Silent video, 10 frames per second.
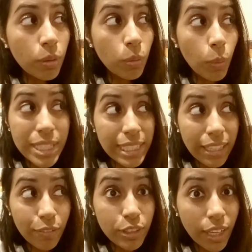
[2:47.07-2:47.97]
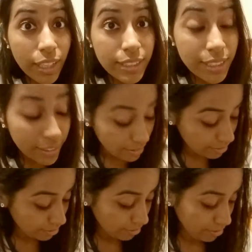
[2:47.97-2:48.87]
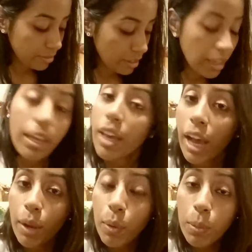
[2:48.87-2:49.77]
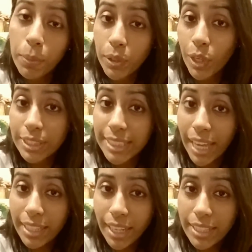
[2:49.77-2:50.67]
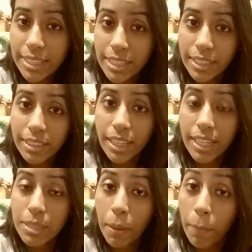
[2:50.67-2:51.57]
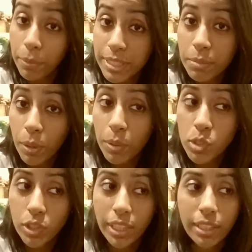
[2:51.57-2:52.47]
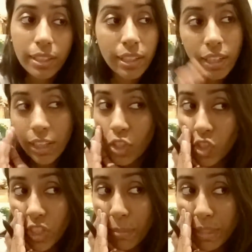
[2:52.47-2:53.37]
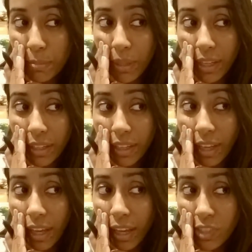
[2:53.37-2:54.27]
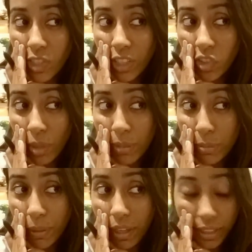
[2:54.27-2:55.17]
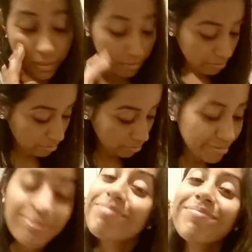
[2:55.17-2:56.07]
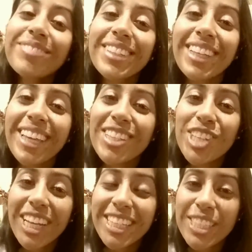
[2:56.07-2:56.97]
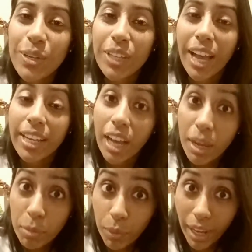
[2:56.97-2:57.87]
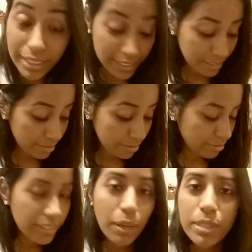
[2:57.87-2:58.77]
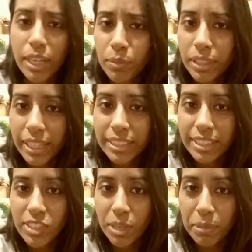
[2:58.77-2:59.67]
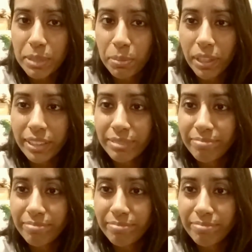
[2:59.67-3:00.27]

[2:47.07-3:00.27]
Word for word: Westley never dies. I wrote a book called Sack Nasty. It's about prison poetry. Shameless plug. Hashtag shameless plug. In Chinese zodiac, I'm a rat. That was unrelated to the shameless plug.